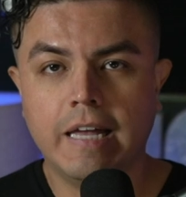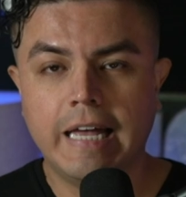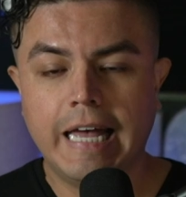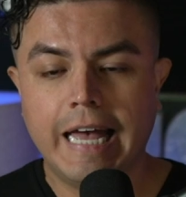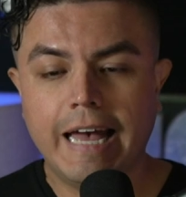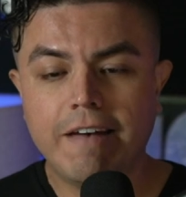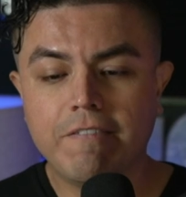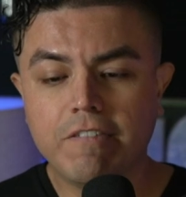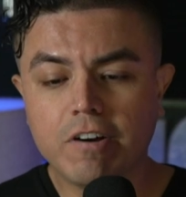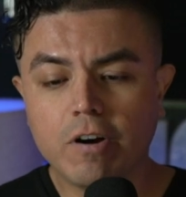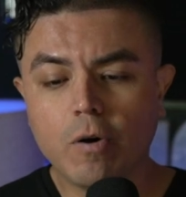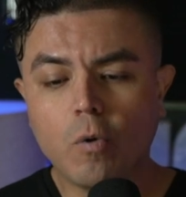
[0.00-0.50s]

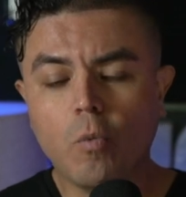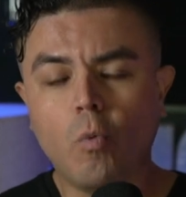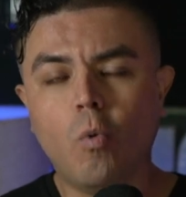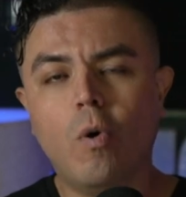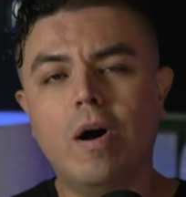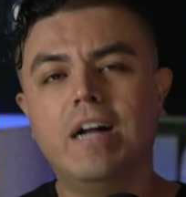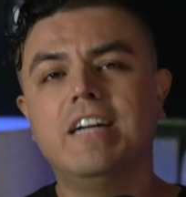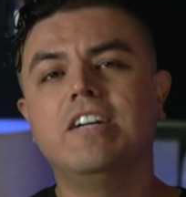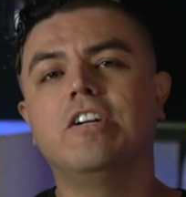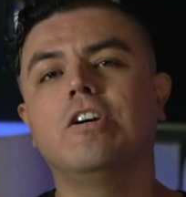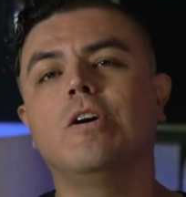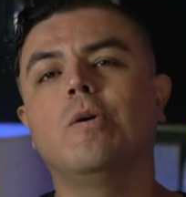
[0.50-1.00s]
Ever
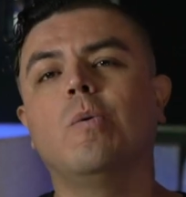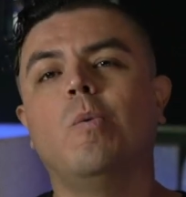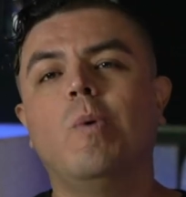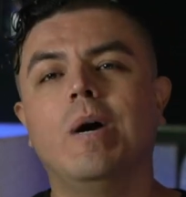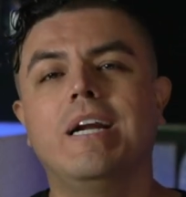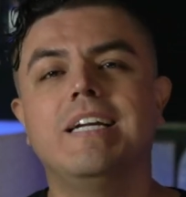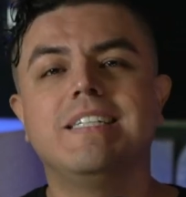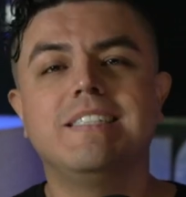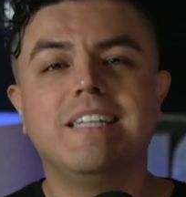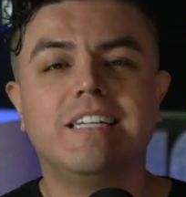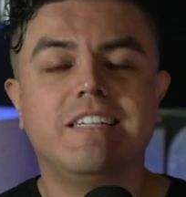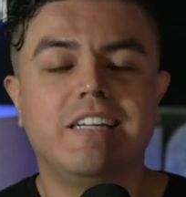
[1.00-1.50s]
wonder what
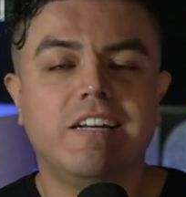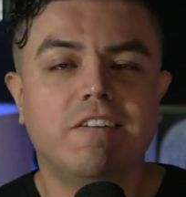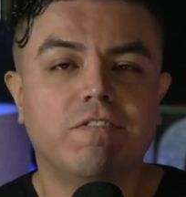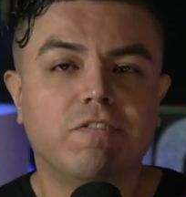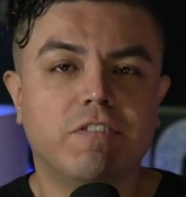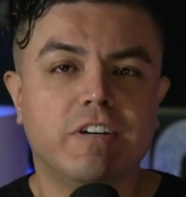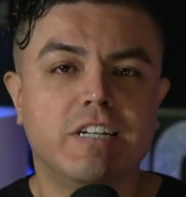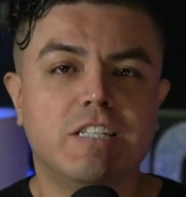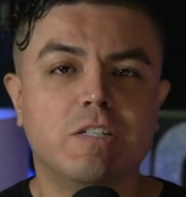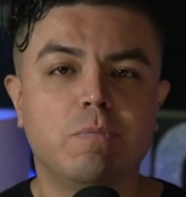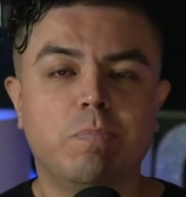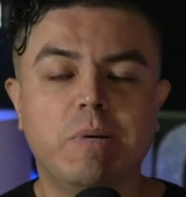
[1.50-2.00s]
is the
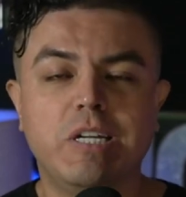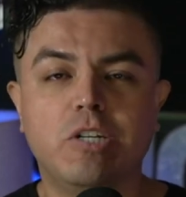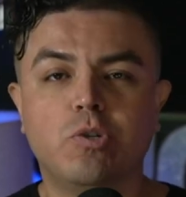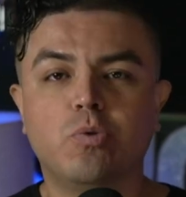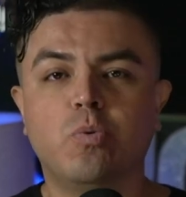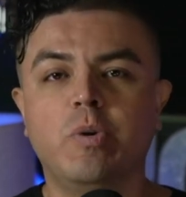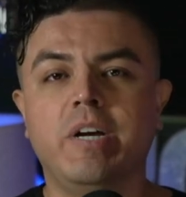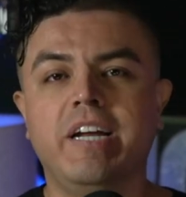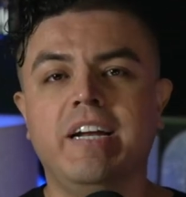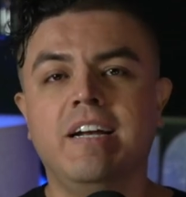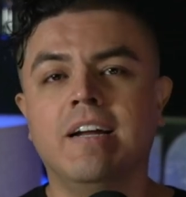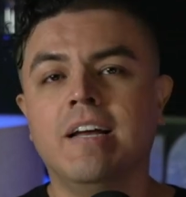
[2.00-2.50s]
difference
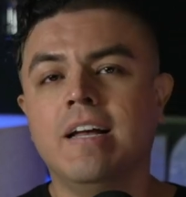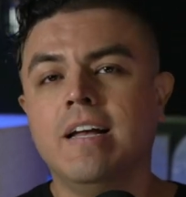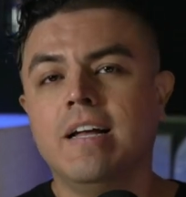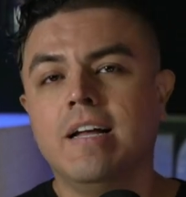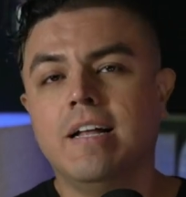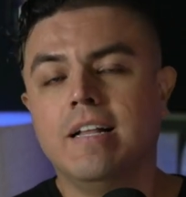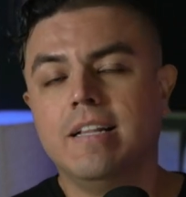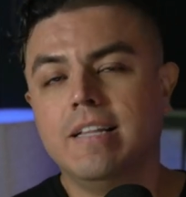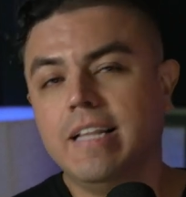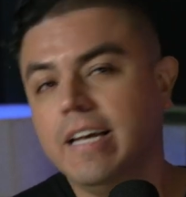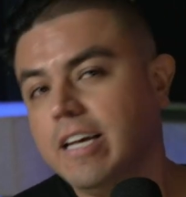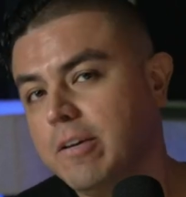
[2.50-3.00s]
between
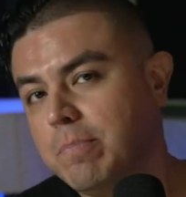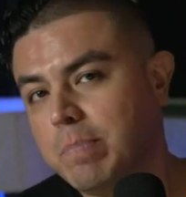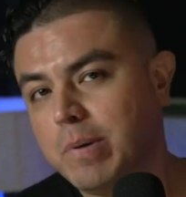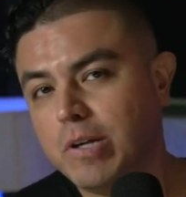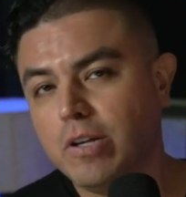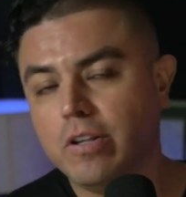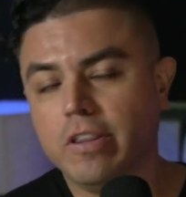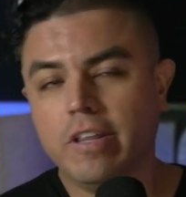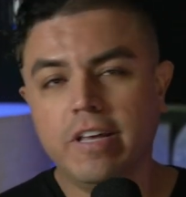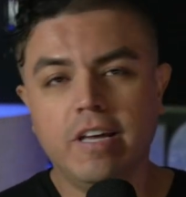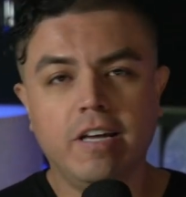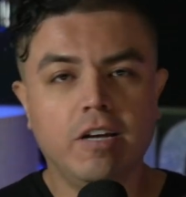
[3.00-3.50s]
link
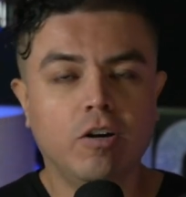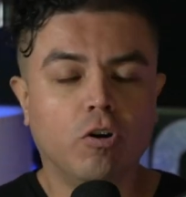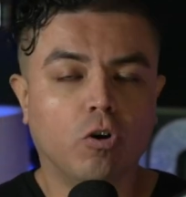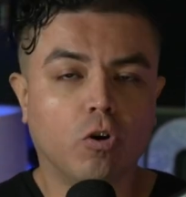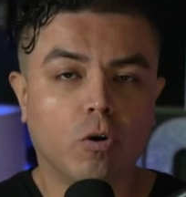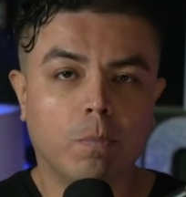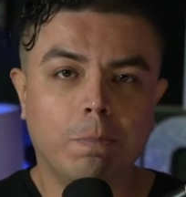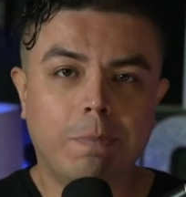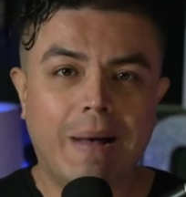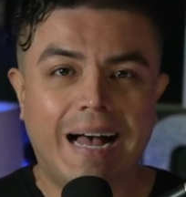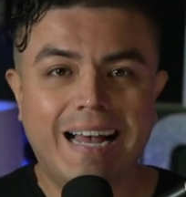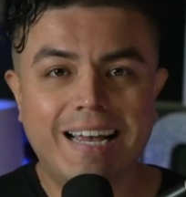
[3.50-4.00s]
building
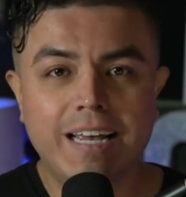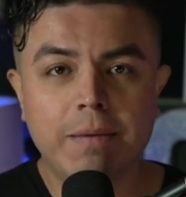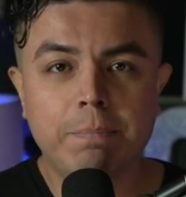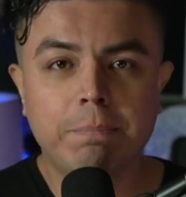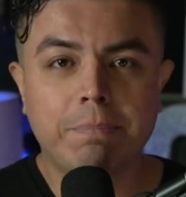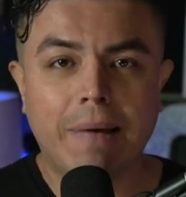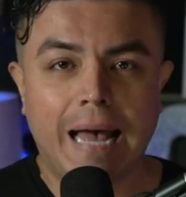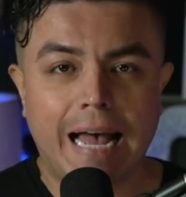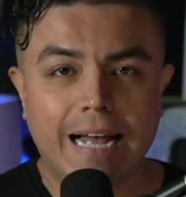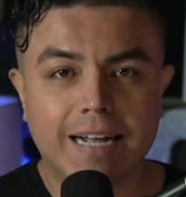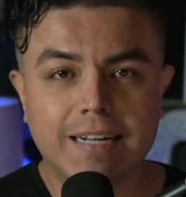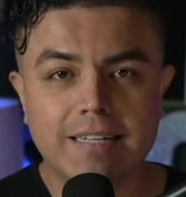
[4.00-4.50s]
or buying
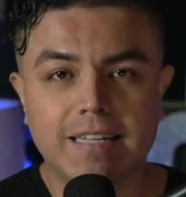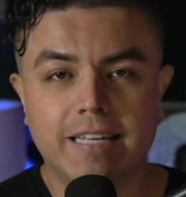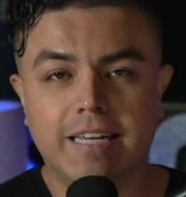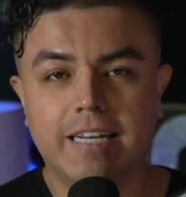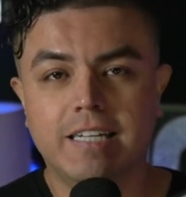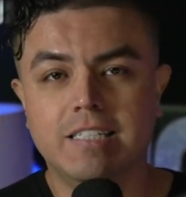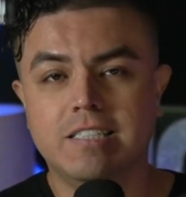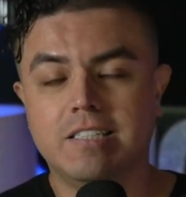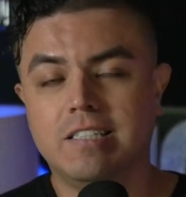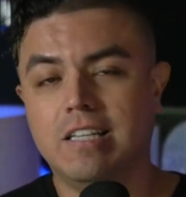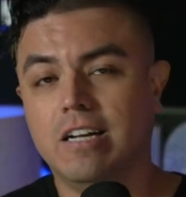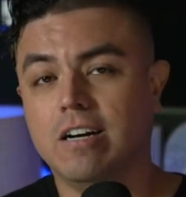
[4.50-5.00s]

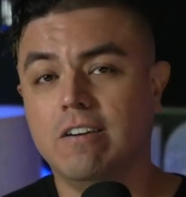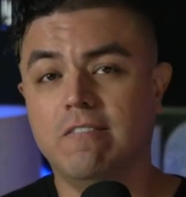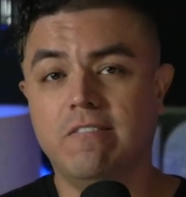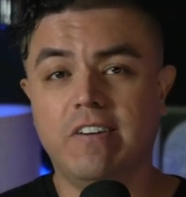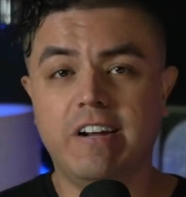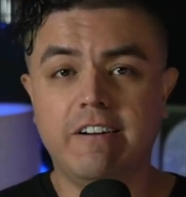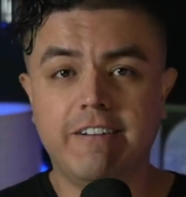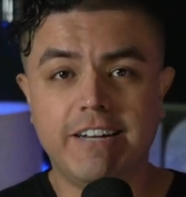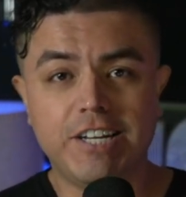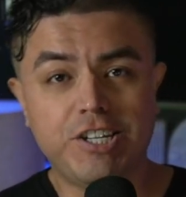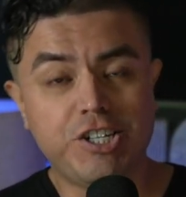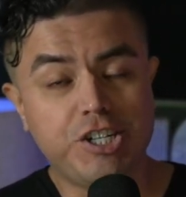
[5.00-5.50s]
backlinks that are
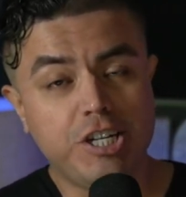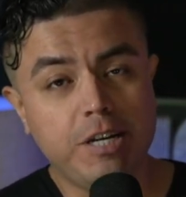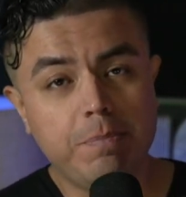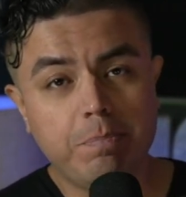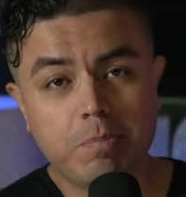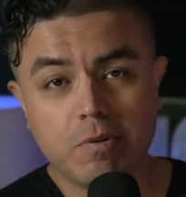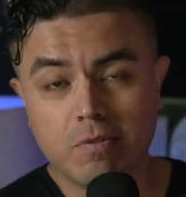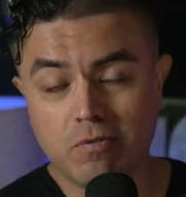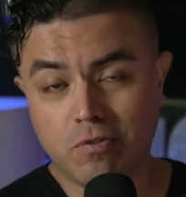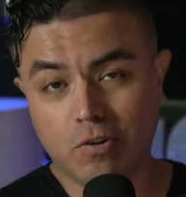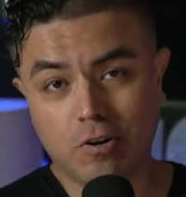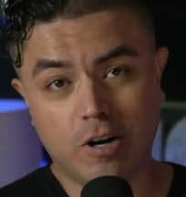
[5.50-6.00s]
very
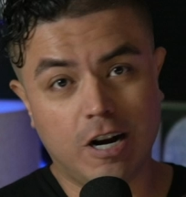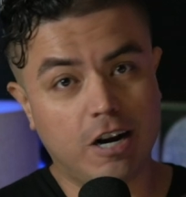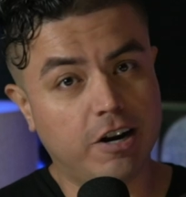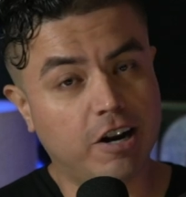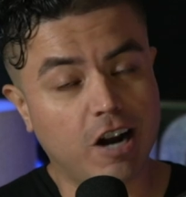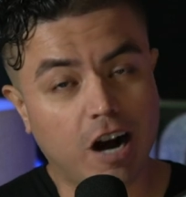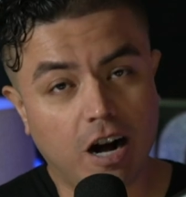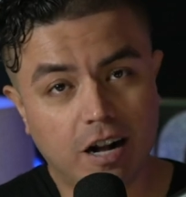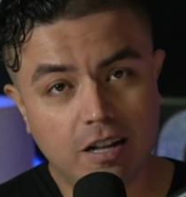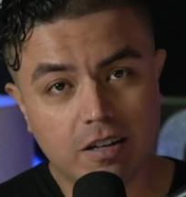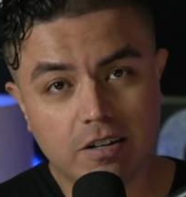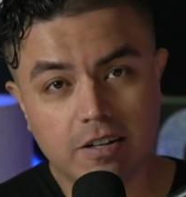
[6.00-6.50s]
cheap for
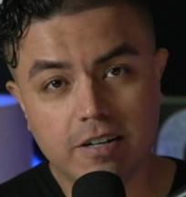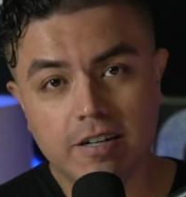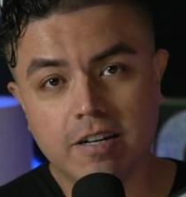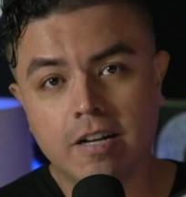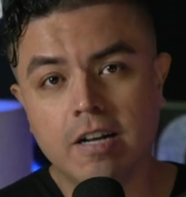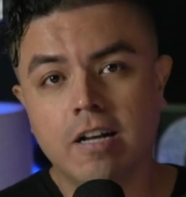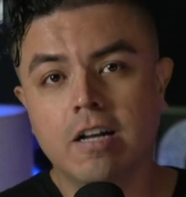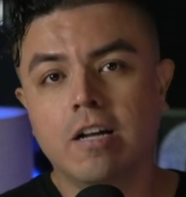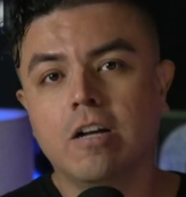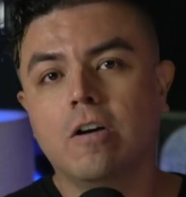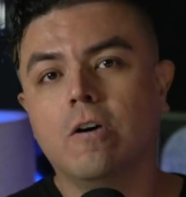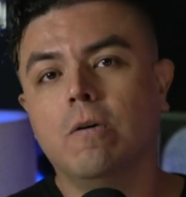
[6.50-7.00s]
$1
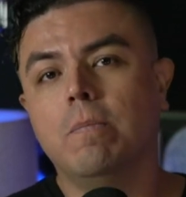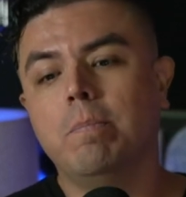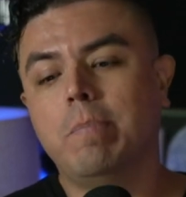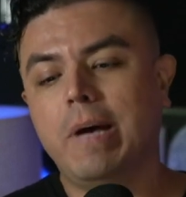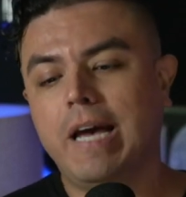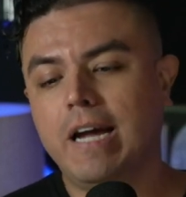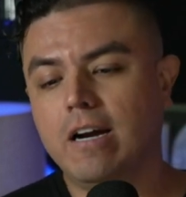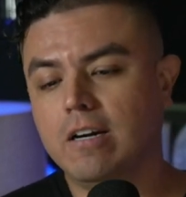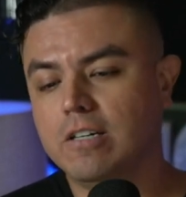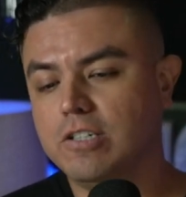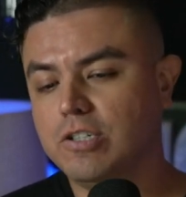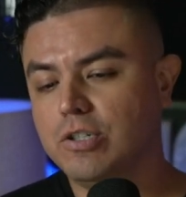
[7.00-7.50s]

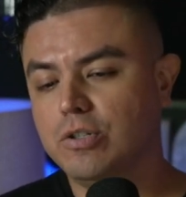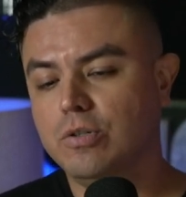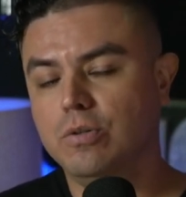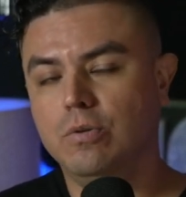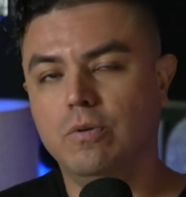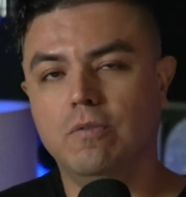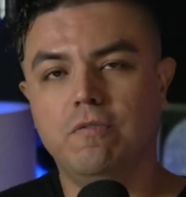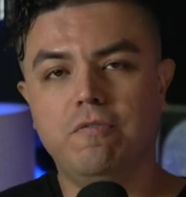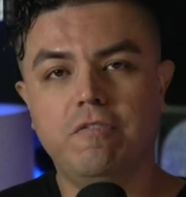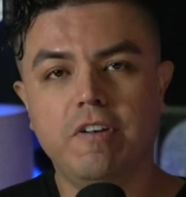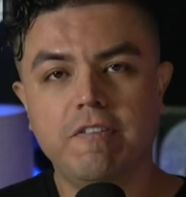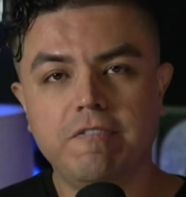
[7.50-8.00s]
compared
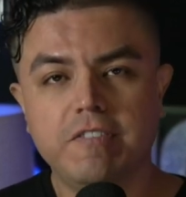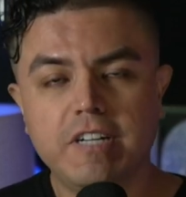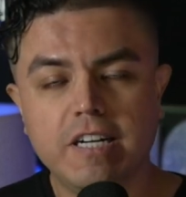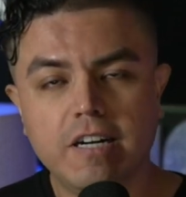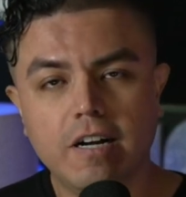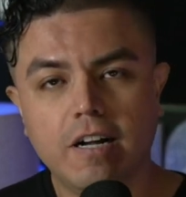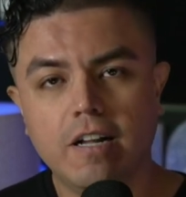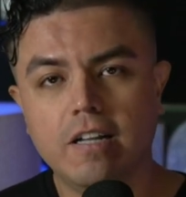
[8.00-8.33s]
to $50,